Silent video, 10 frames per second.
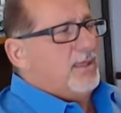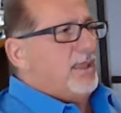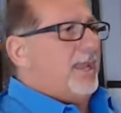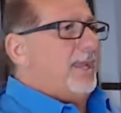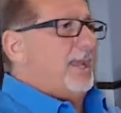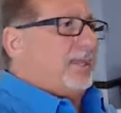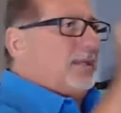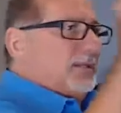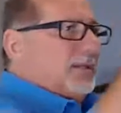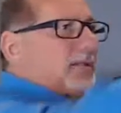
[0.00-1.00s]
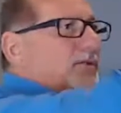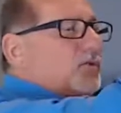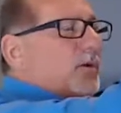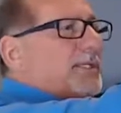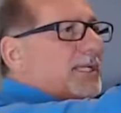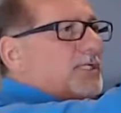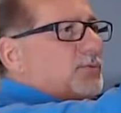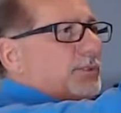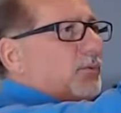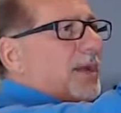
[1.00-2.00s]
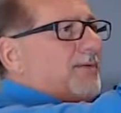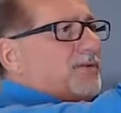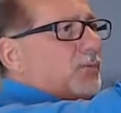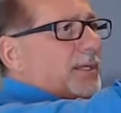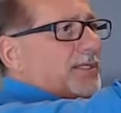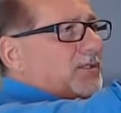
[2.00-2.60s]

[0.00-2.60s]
And the joint tenants with the right of